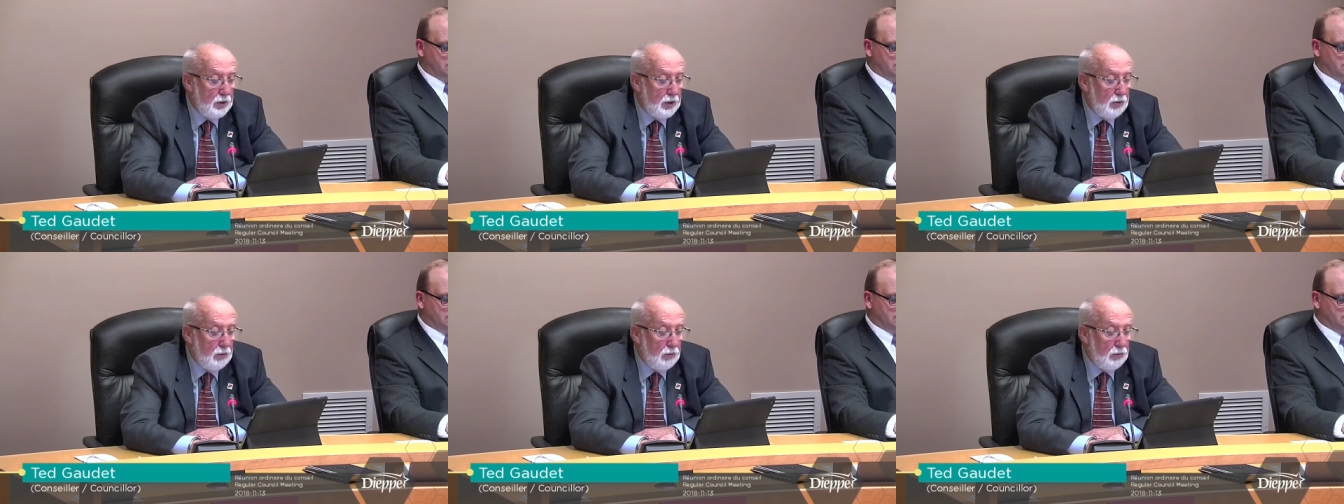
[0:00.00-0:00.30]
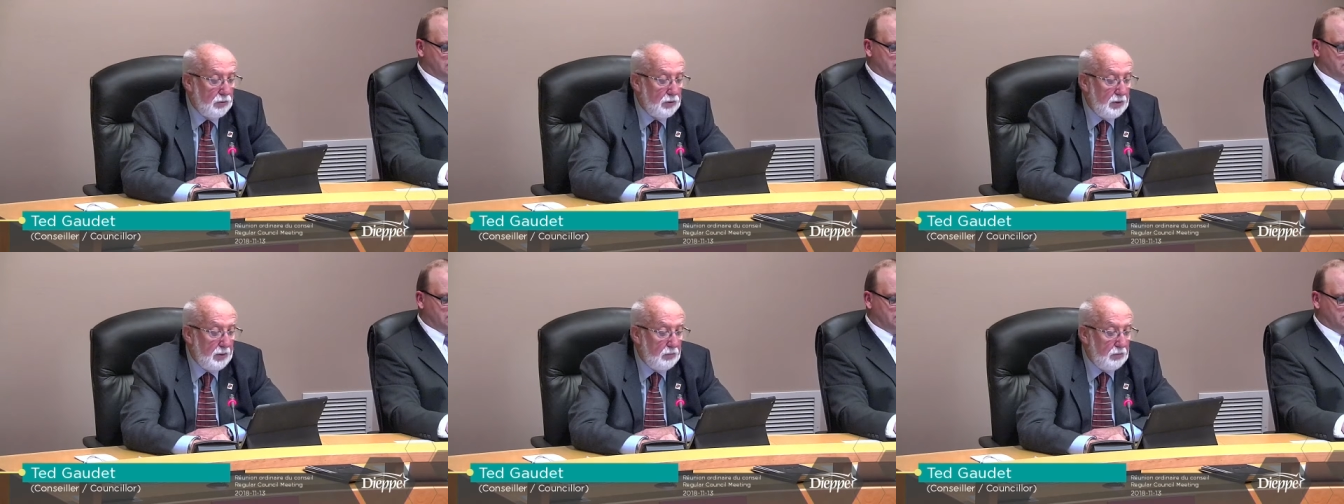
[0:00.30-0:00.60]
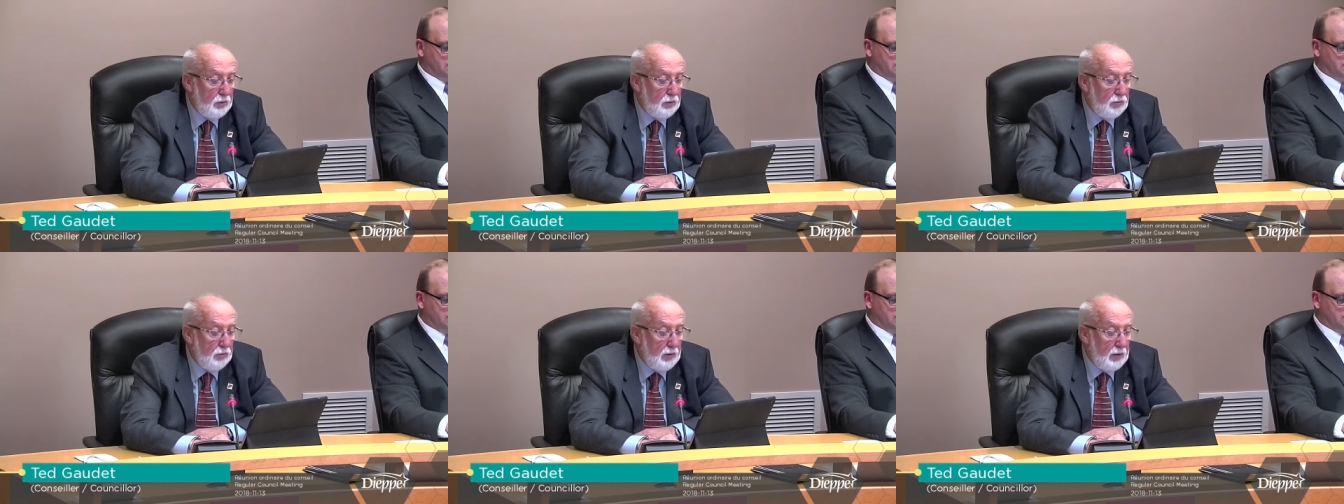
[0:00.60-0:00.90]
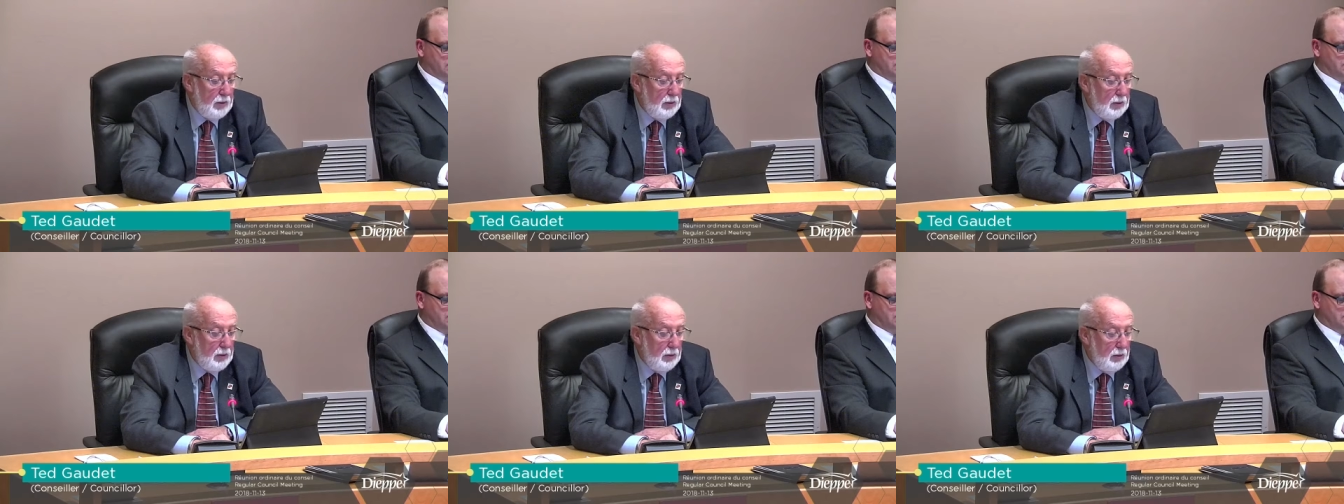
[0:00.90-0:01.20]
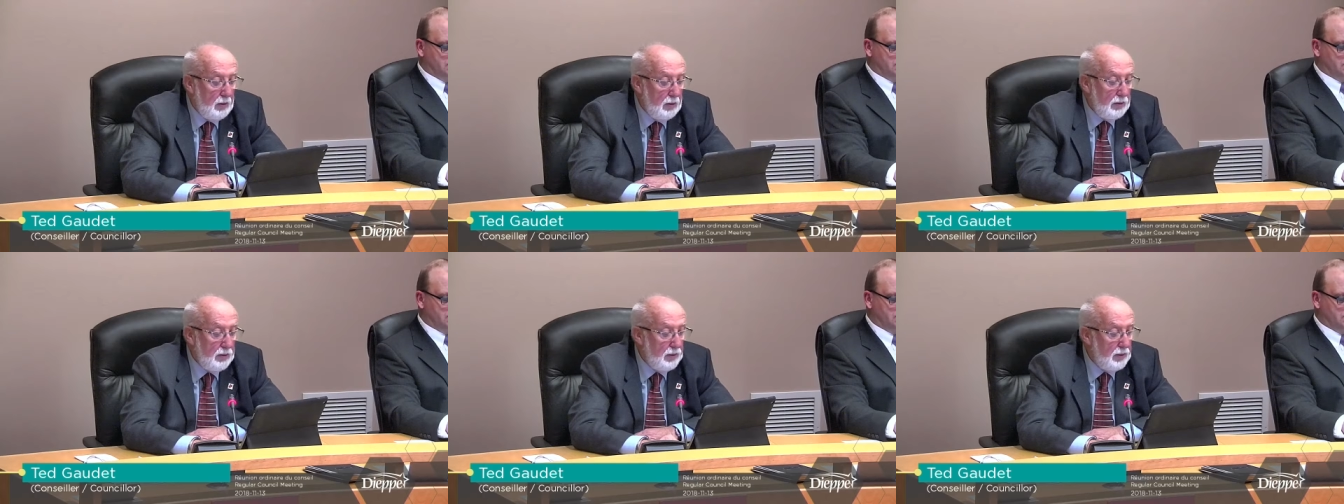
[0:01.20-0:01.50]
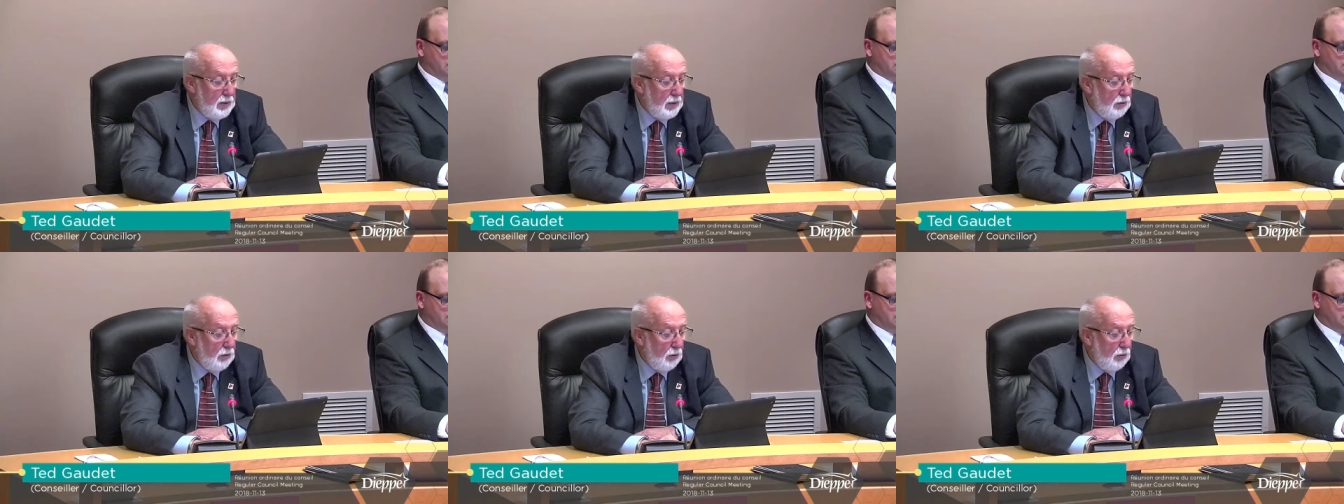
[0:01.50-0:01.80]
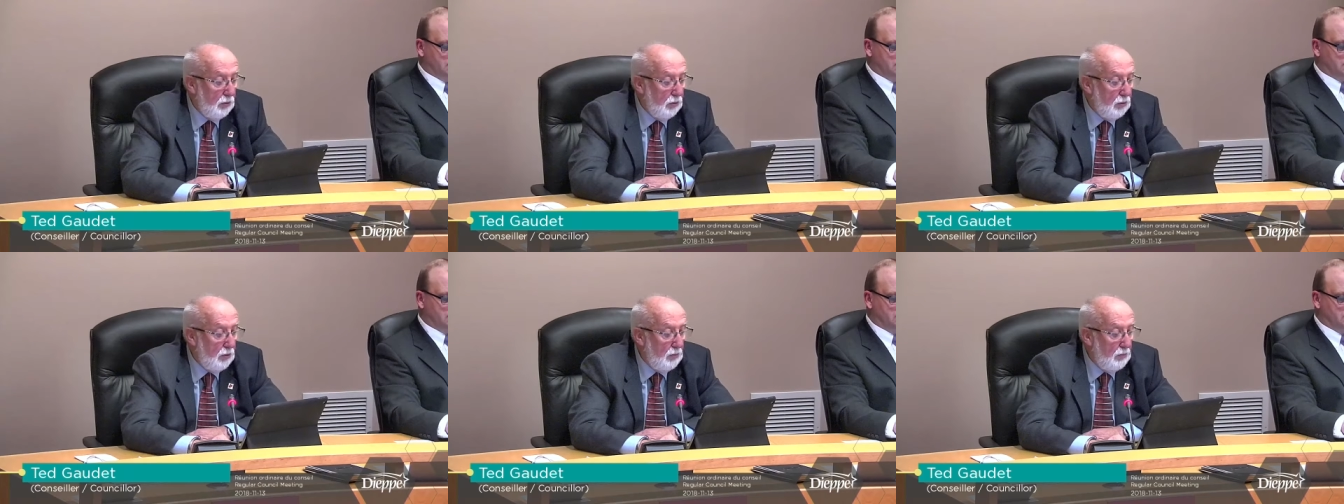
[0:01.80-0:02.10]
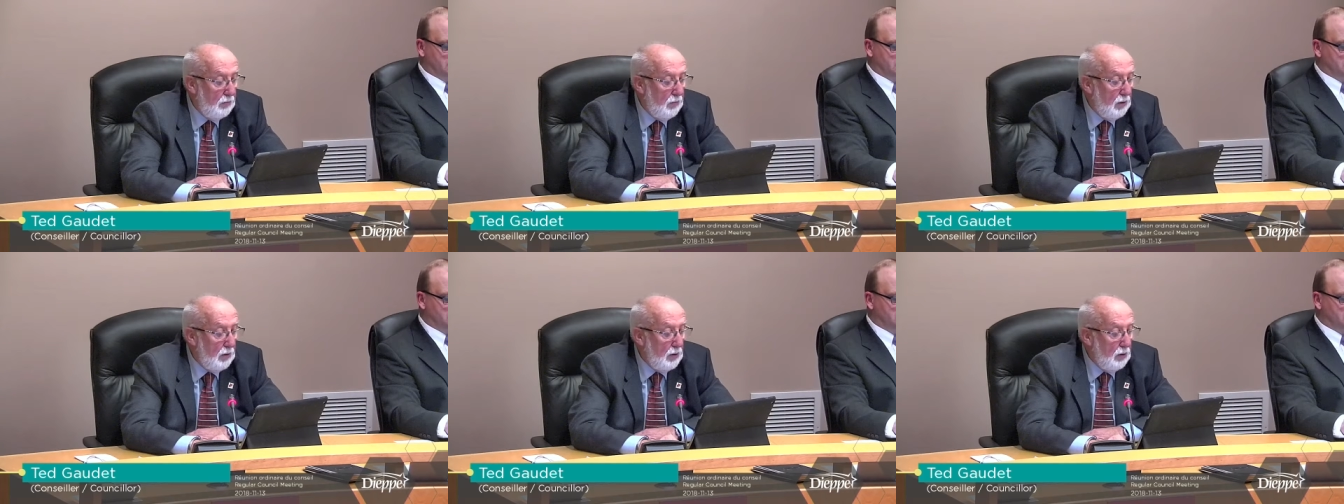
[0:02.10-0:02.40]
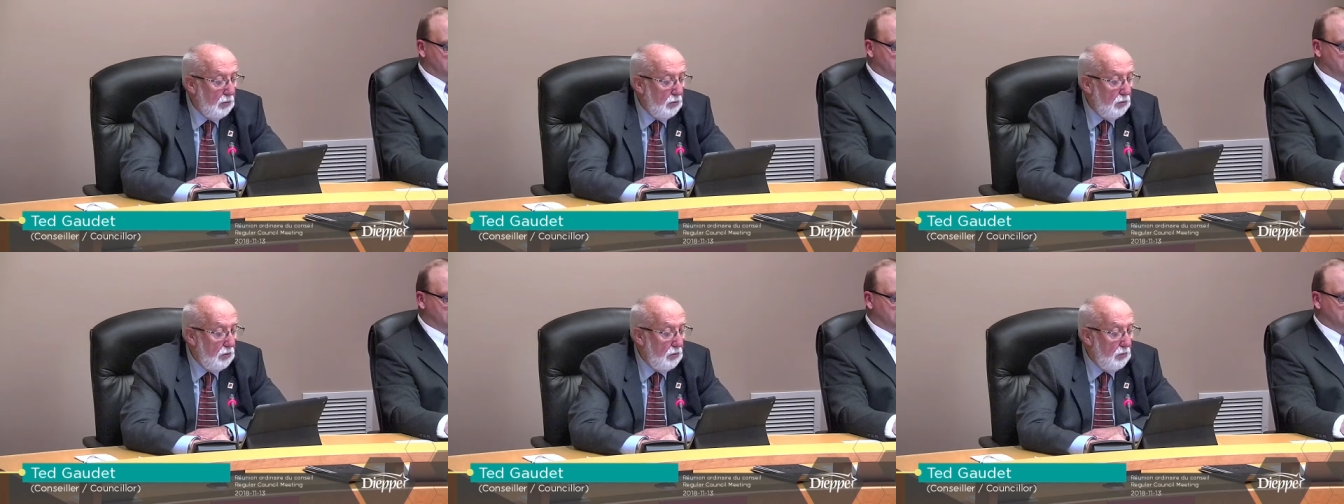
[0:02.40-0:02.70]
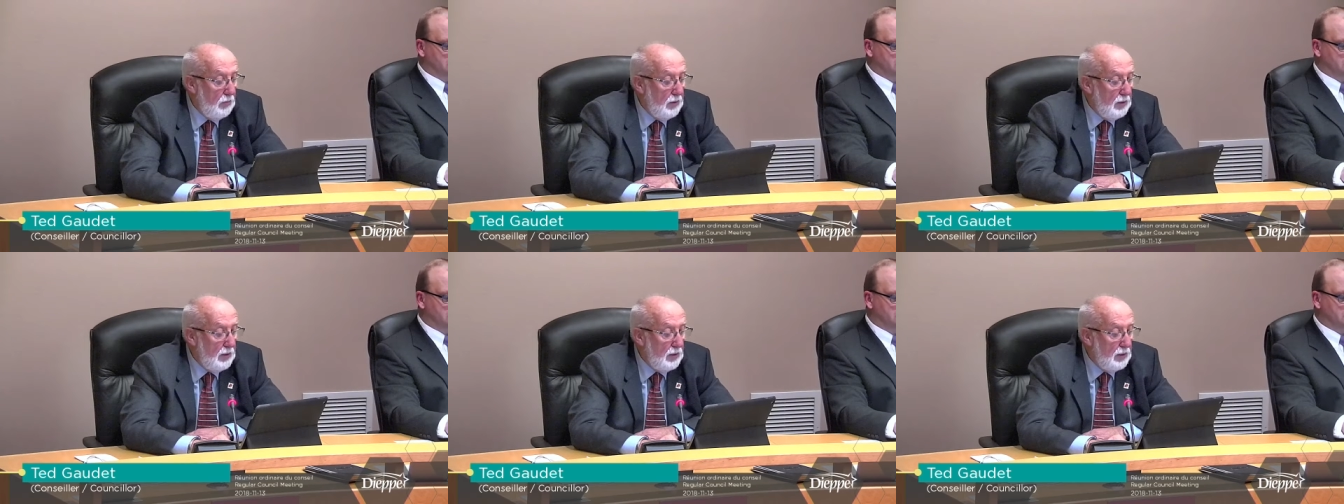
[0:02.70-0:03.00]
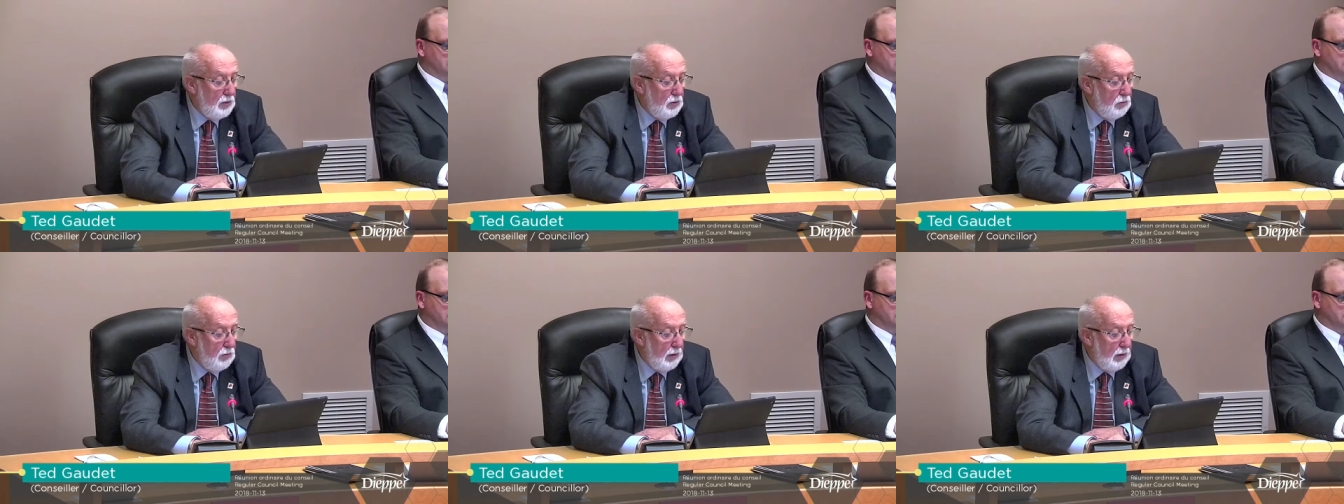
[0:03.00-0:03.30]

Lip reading: Plan, October 17,